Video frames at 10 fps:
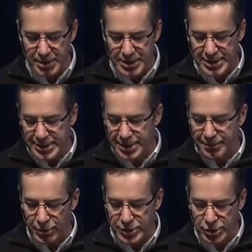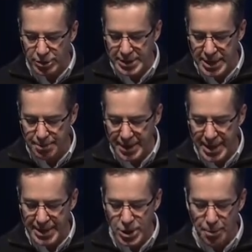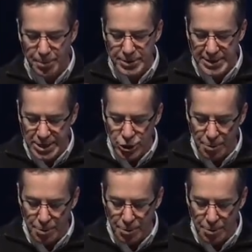He says it in verse 13, the beginning don't present